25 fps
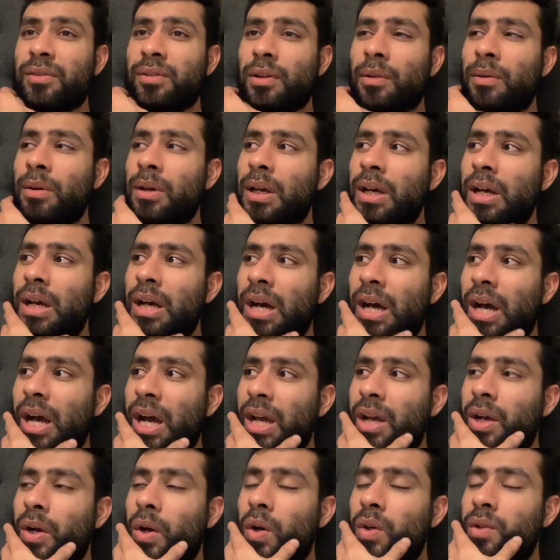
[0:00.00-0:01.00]
So
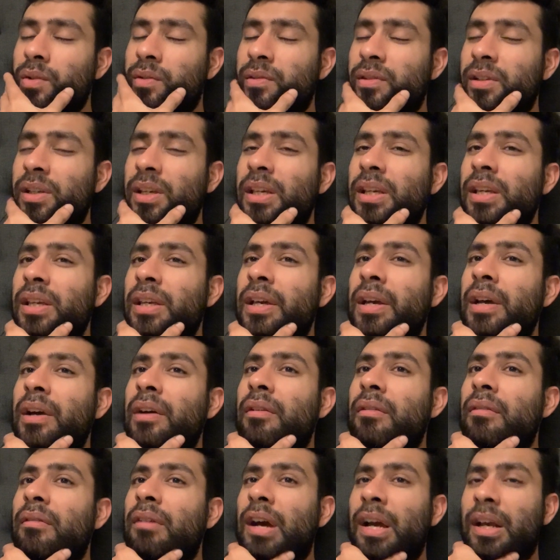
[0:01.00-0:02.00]
I can't see
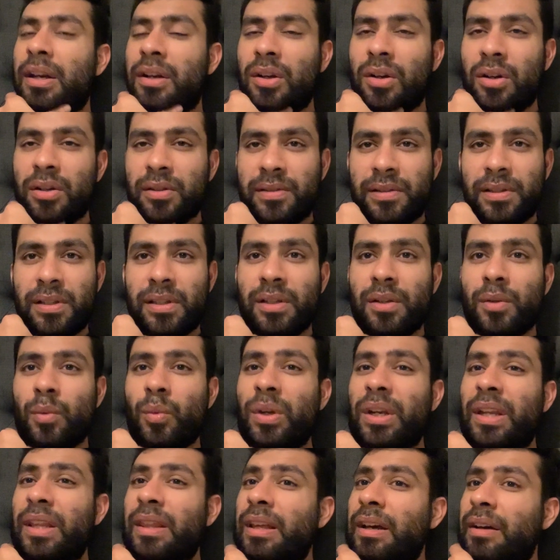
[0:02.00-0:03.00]
Ryan Garcia
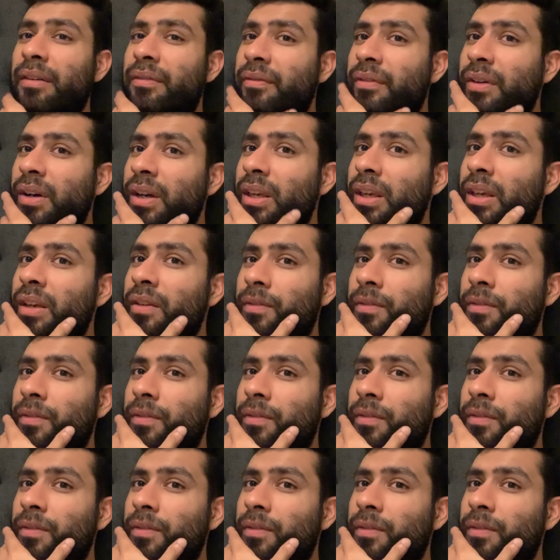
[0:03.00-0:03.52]
winning that fight.